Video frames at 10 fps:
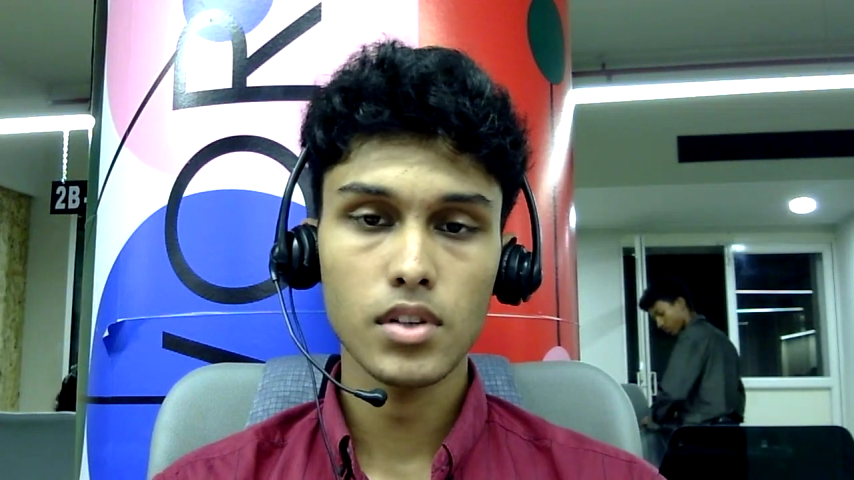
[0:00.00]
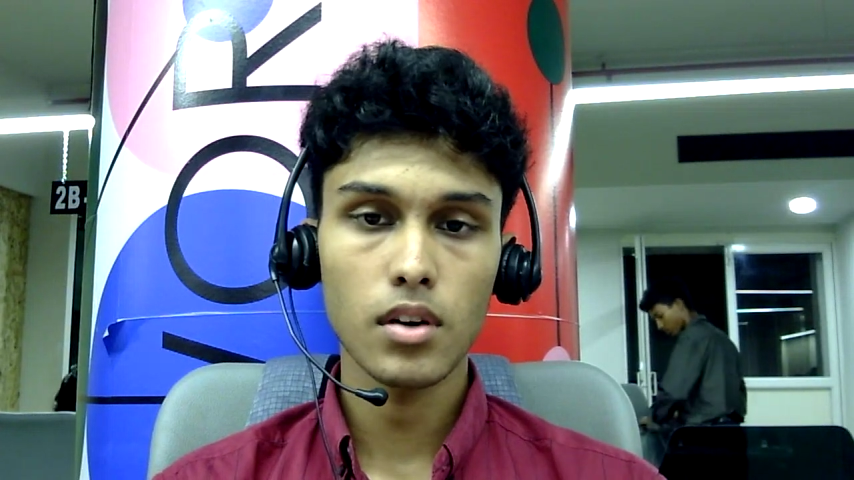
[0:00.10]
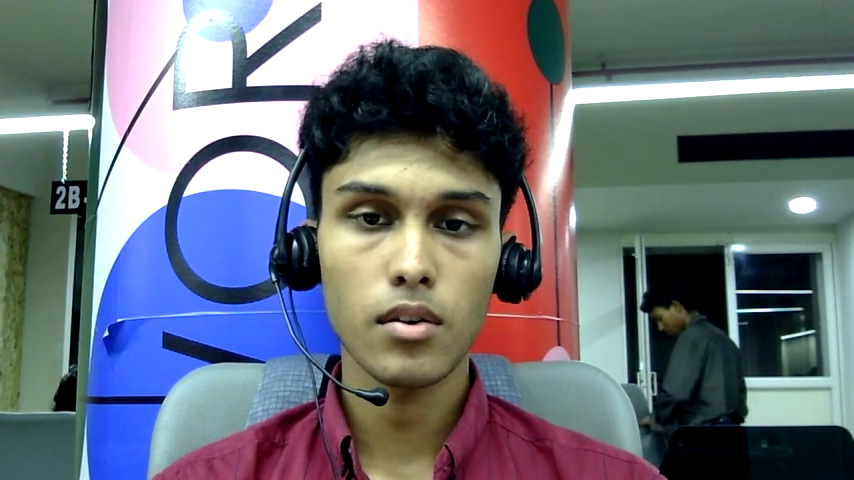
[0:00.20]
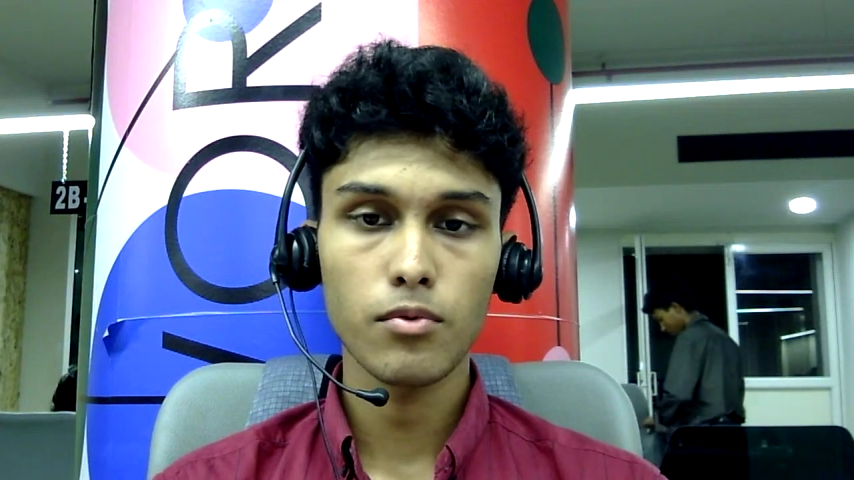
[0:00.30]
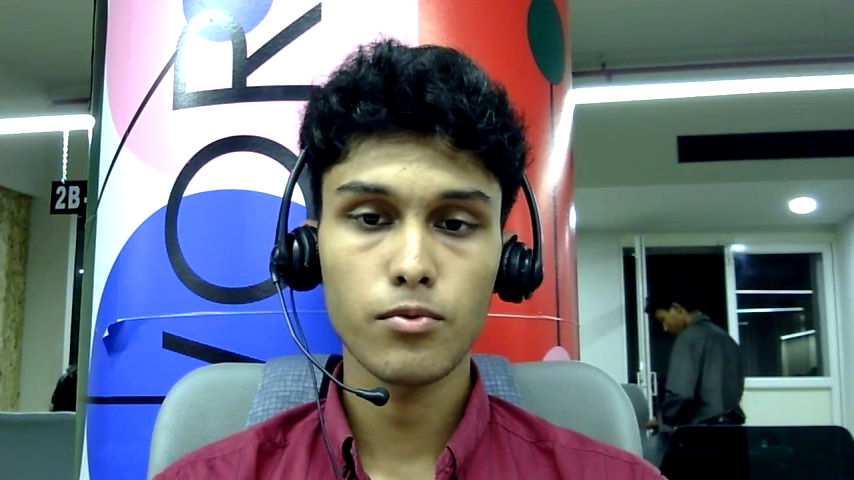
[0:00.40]

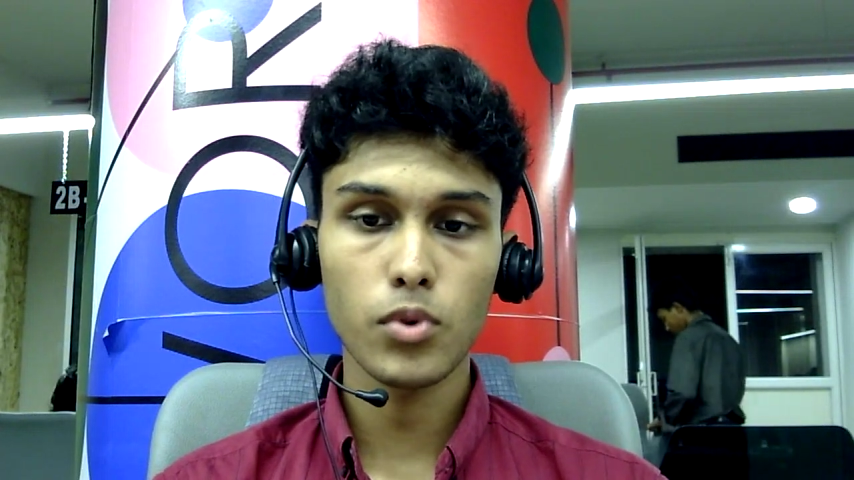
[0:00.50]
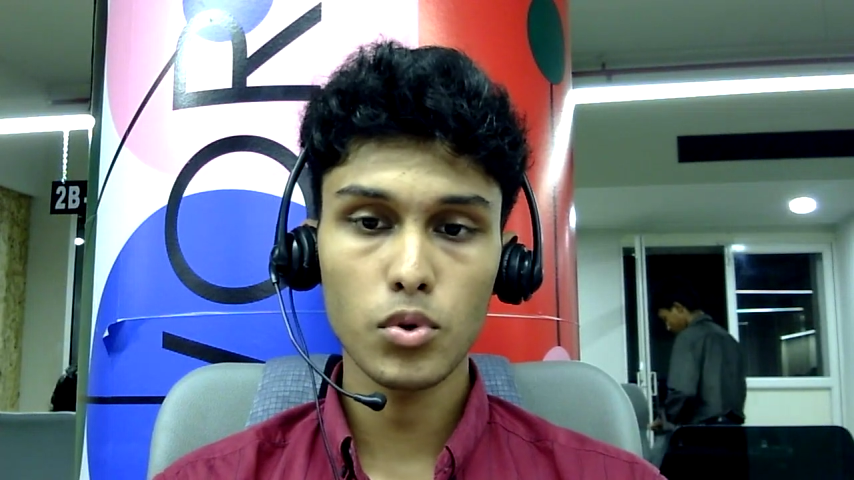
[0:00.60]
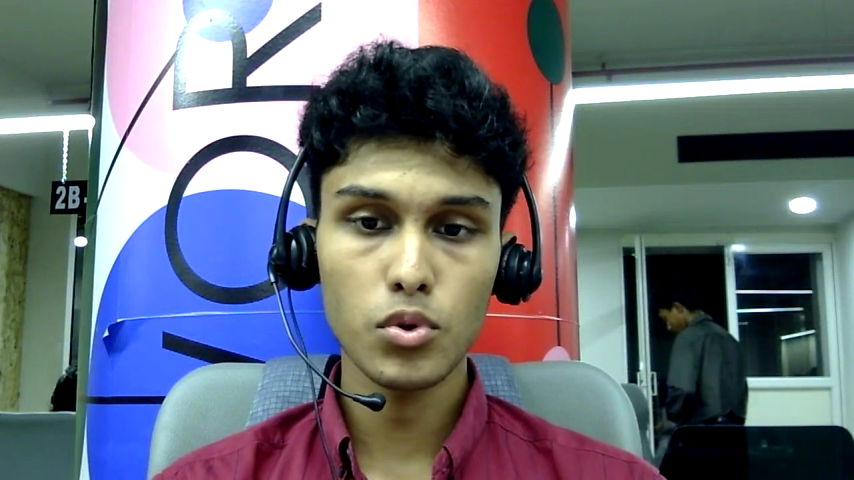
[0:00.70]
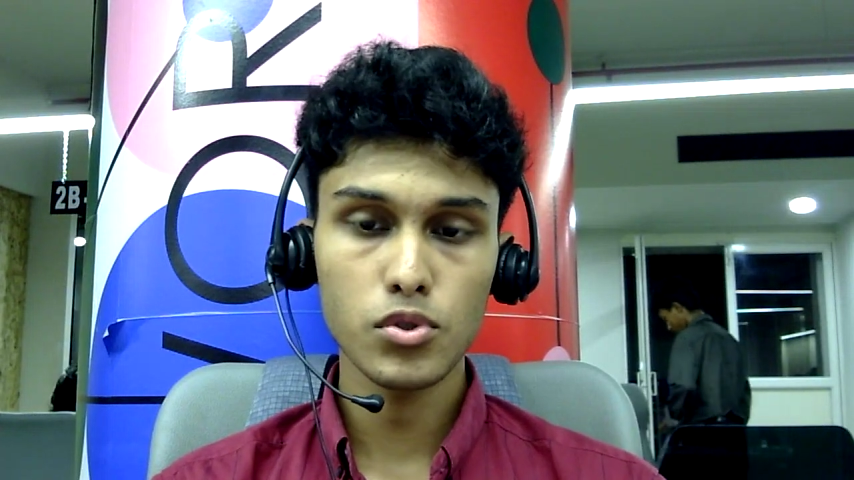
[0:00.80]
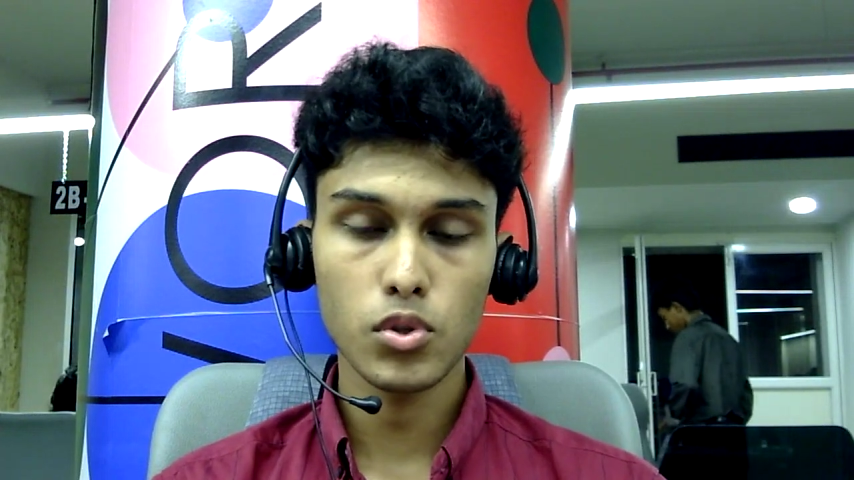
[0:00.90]
photo
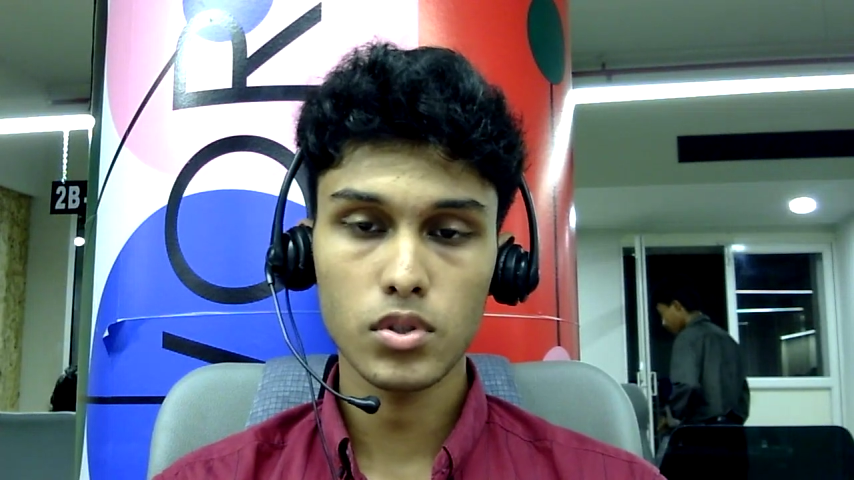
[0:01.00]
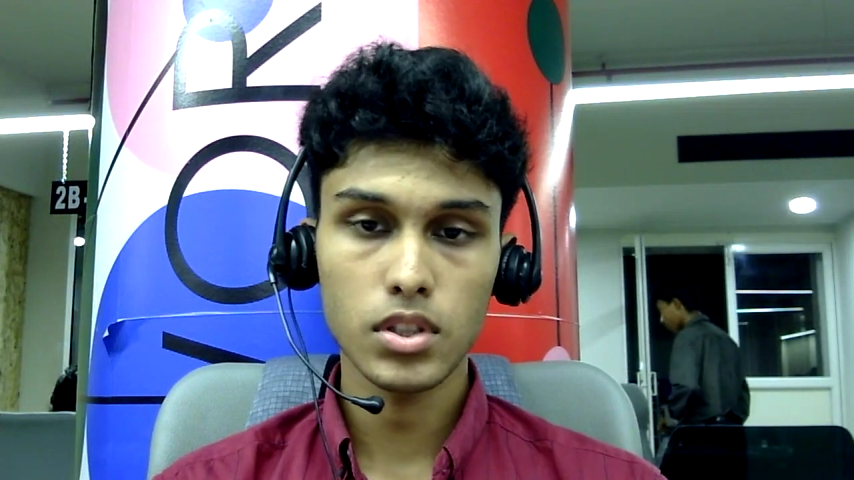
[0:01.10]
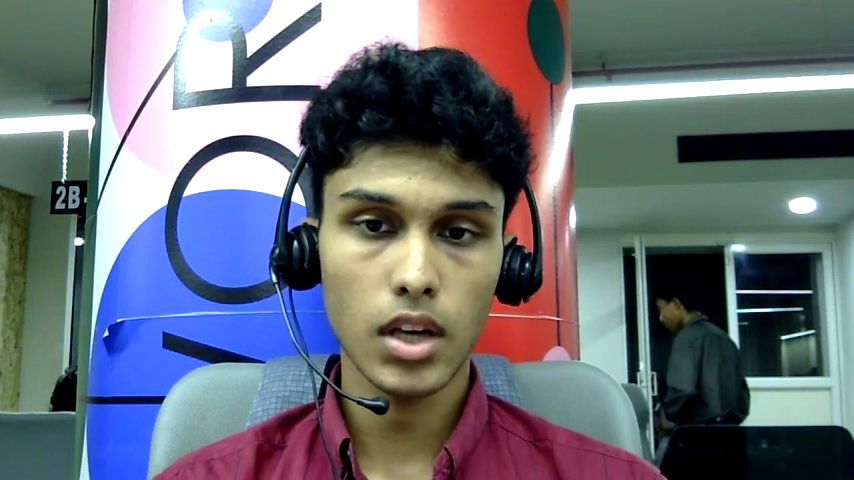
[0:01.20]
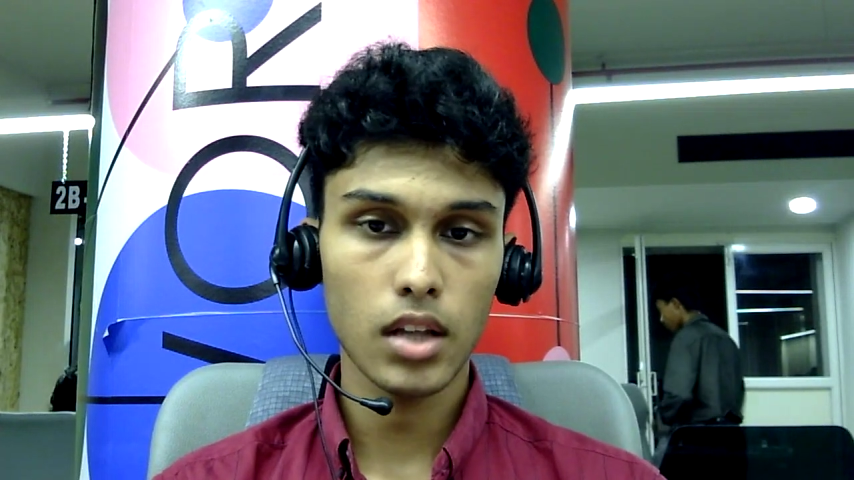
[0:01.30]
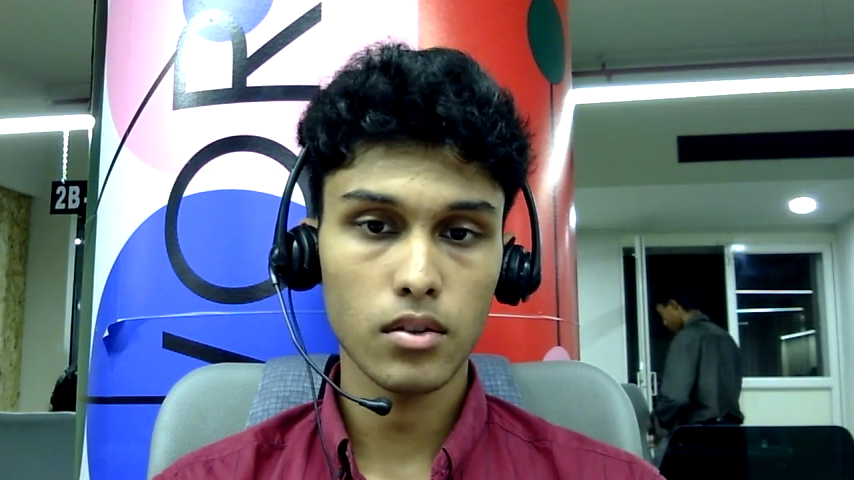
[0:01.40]
sorting
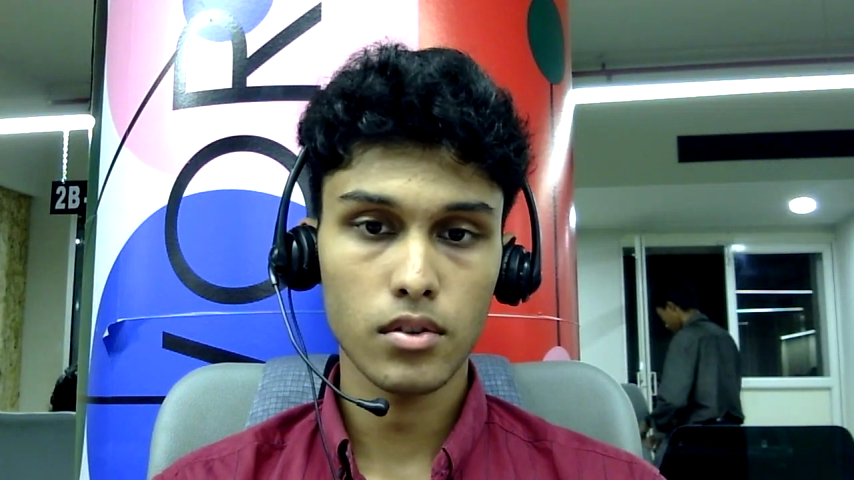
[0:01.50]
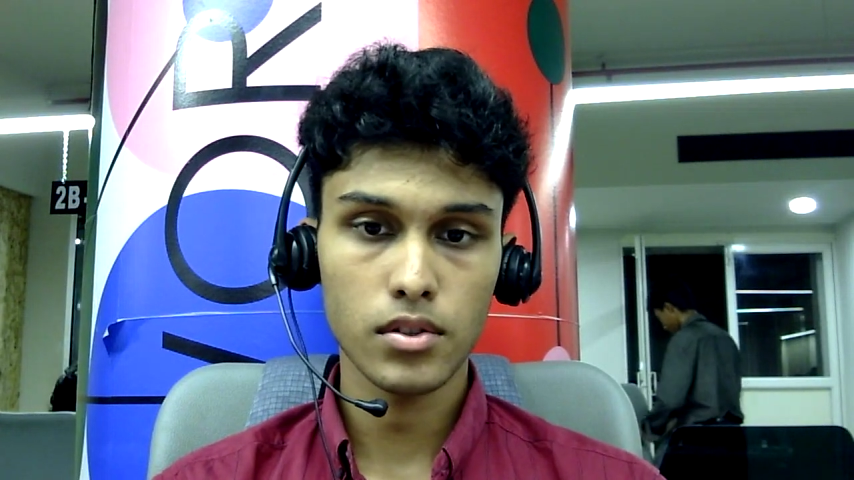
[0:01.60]
algorithm,